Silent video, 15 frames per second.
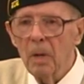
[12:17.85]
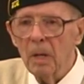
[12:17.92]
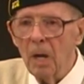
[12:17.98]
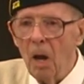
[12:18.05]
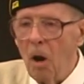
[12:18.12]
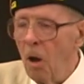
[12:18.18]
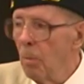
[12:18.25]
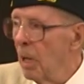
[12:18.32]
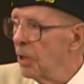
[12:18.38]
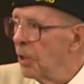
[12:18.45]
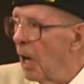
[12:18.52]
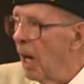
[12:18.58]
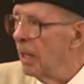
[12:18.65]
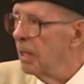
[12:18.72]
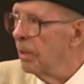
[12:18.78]
got all my
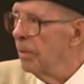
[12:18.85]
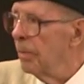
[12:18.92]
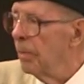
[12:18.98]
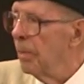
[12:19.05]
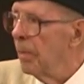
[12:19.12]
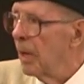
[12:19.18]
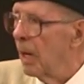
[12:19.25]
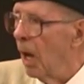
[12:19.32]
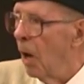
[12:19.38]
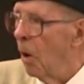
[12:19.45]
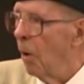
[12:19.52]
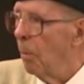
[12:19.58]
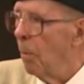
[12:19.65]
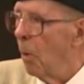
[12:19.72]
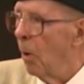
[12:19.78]
shots, got
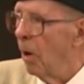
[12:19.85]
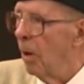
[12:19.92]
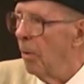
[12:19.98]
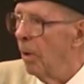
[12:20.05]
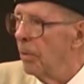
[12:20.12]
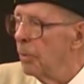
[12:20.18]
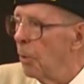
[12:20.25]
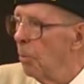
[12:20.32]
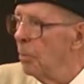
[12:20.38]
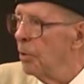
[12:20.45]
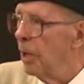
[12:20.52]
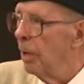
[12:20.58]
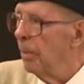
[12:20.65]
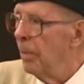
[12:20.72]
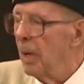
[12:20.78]
on board of a troop
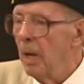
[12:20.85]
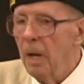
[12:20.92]
ship,